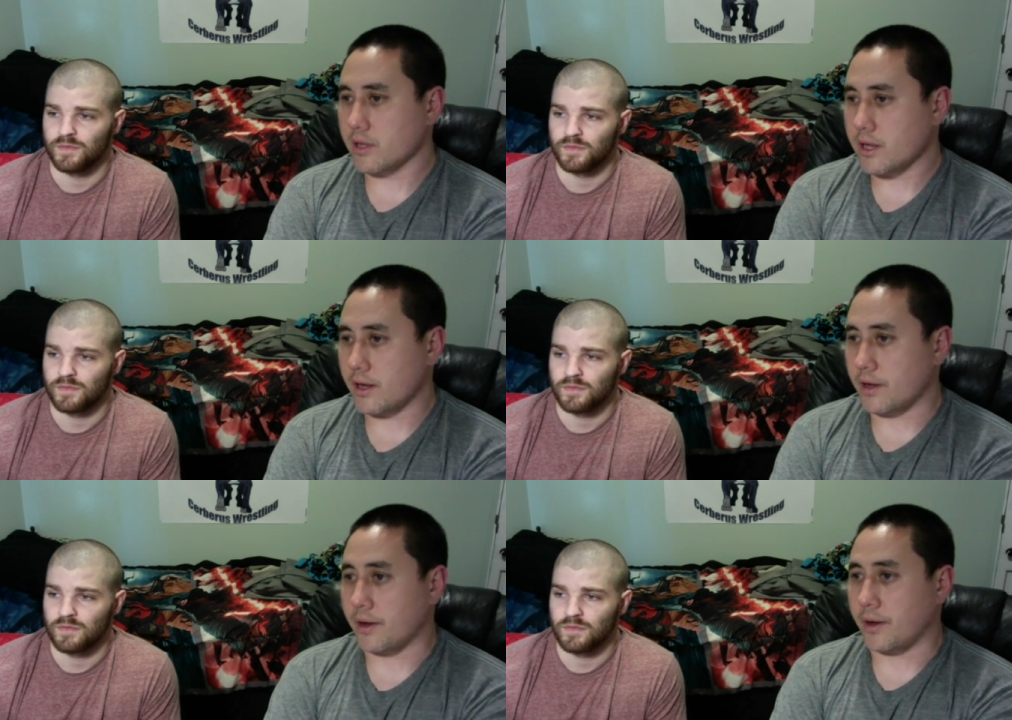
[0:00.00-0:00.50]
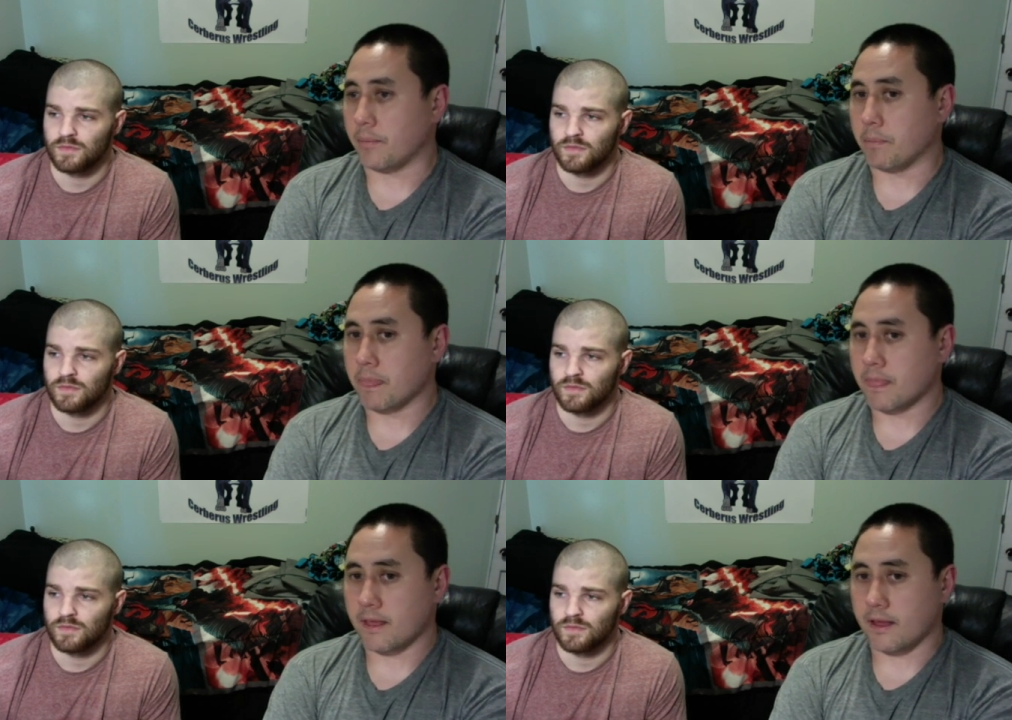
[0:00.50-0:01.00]
Speaker 1: Um,
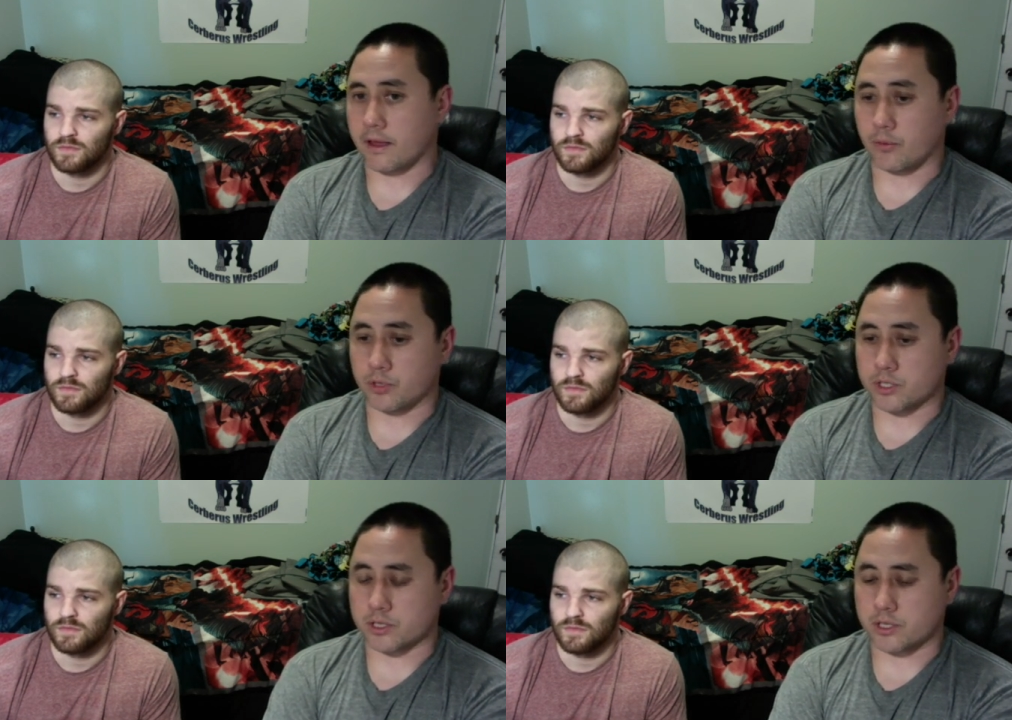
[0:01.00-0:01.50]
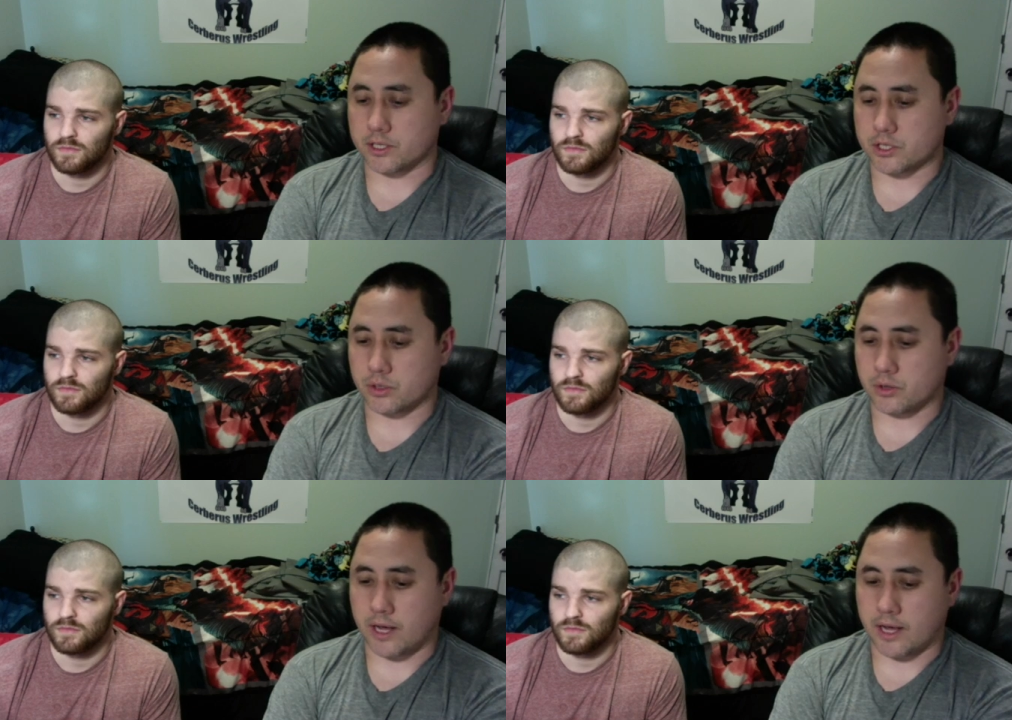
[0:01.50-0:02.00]
and which leads
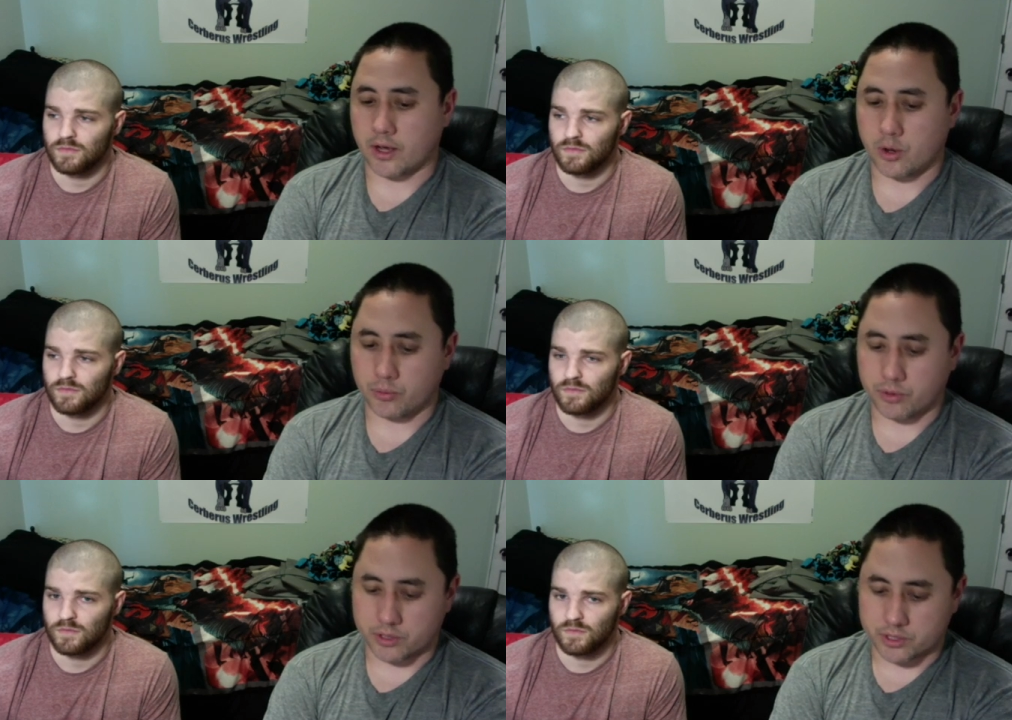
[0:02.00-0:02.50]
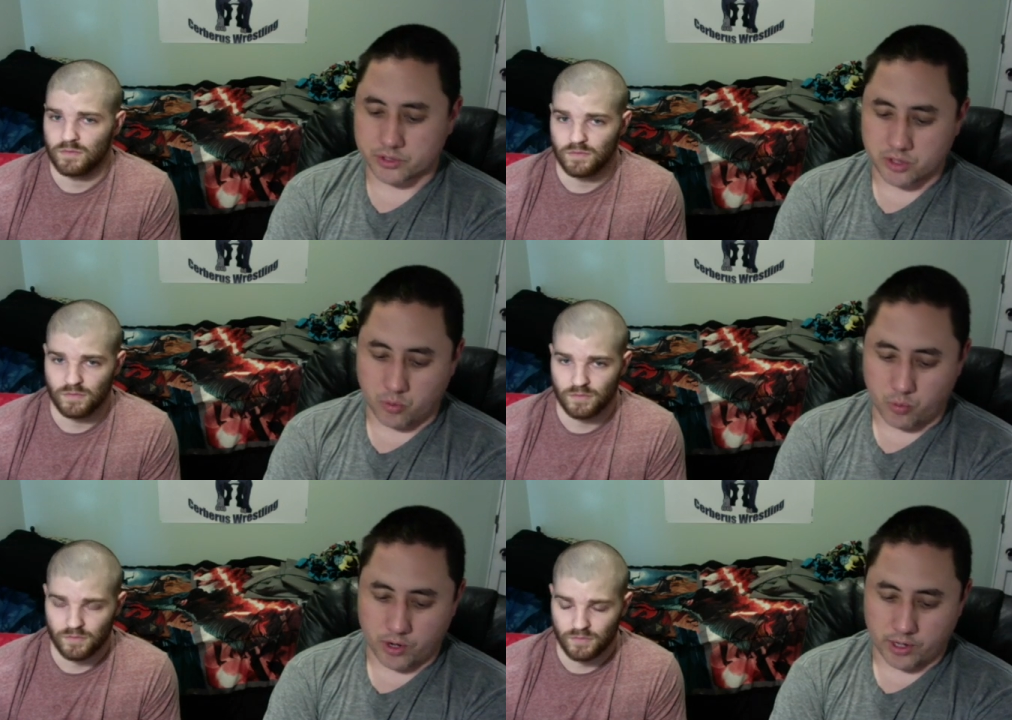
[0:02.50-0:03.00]
to I hope there's
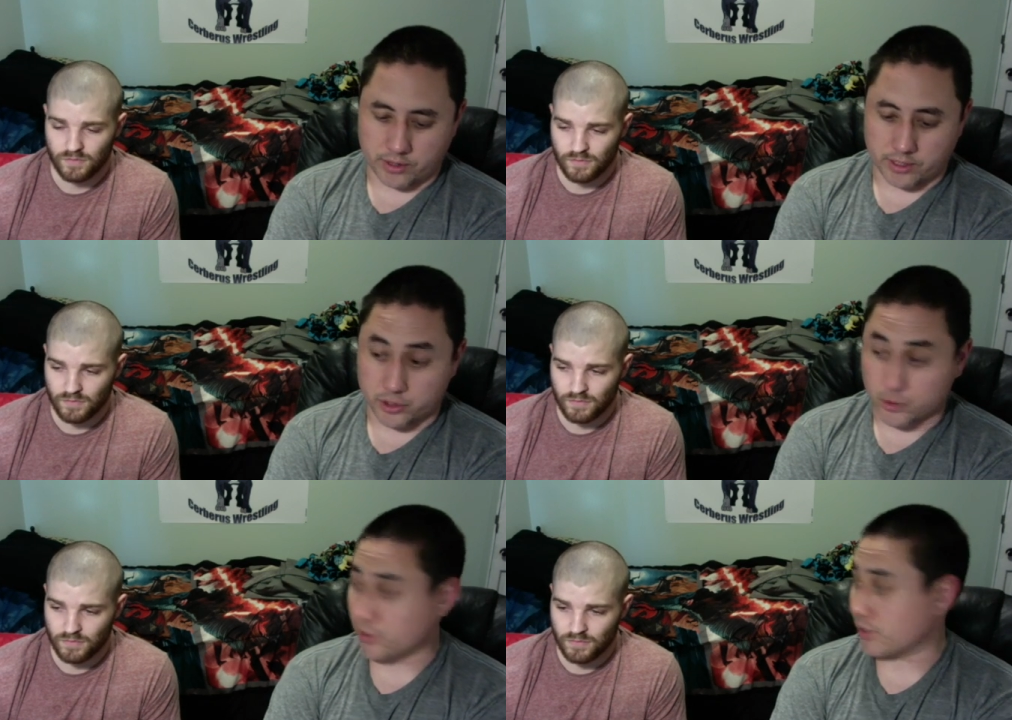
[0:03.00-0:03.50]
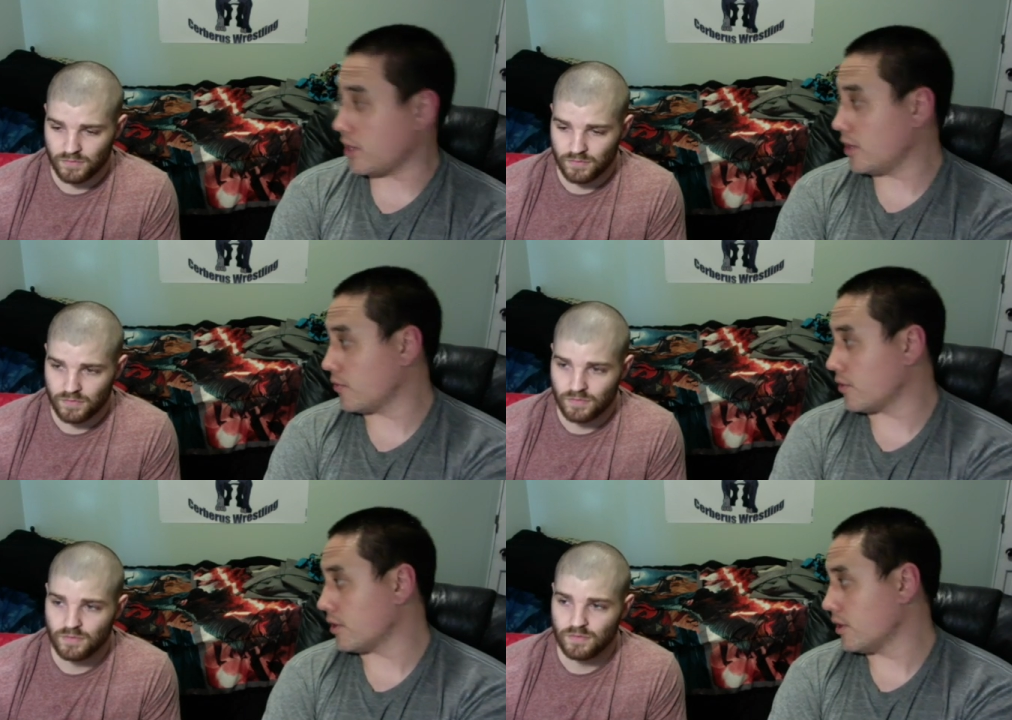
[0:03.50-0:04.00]
a way that Jordan
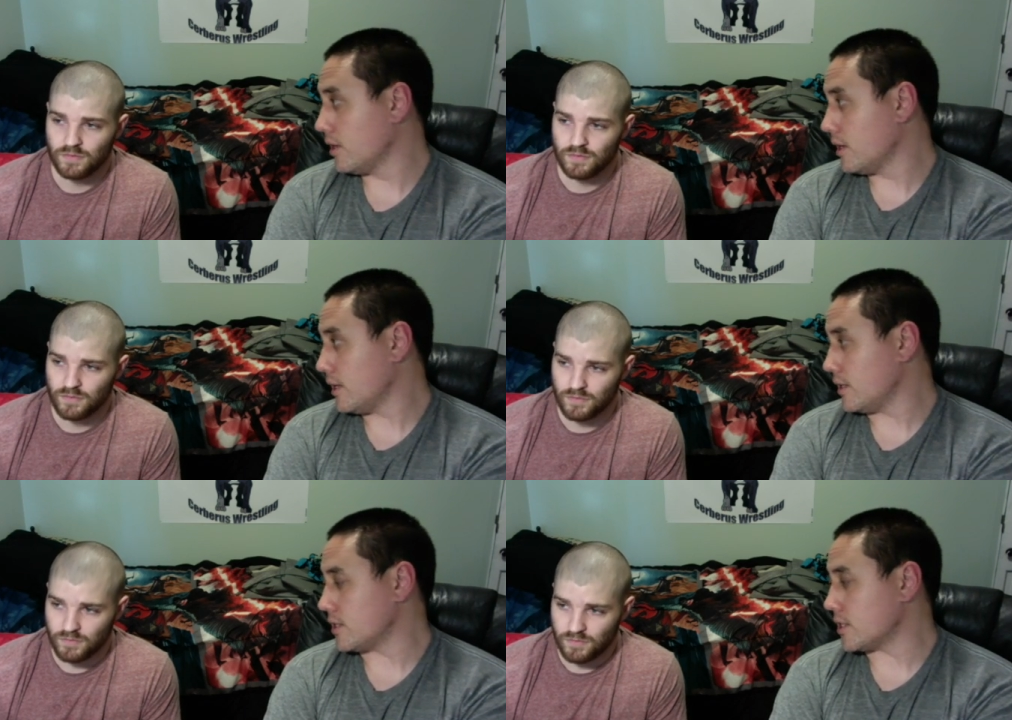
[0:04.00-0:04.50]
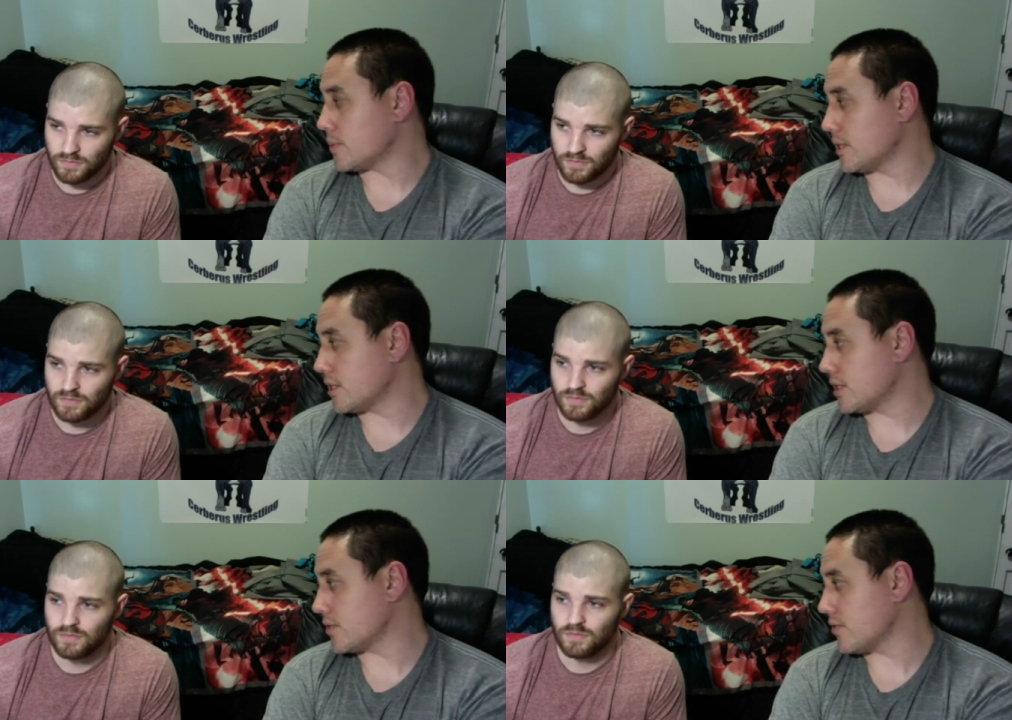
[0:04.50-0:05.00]
Oliver his
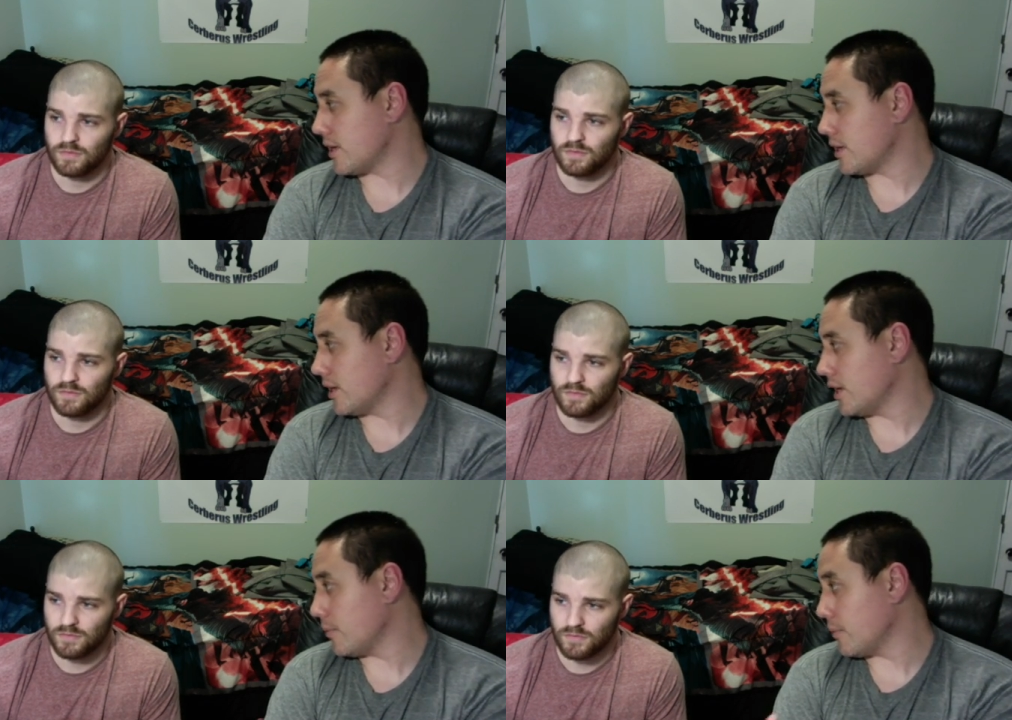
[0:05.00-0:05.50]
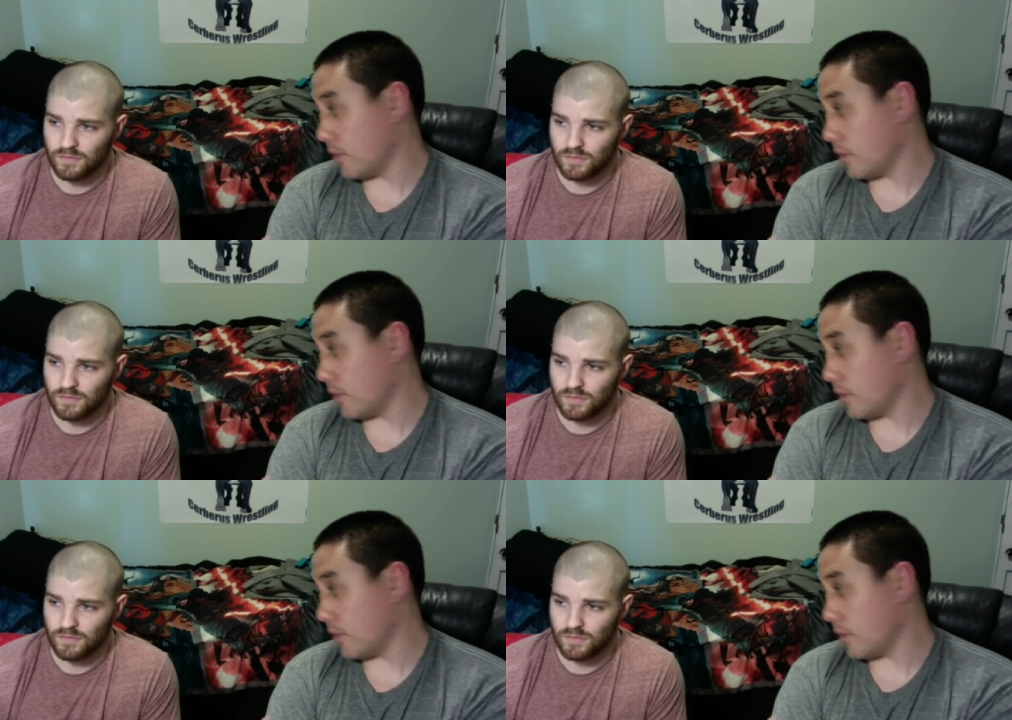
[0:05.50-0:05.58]
suspension is finally up,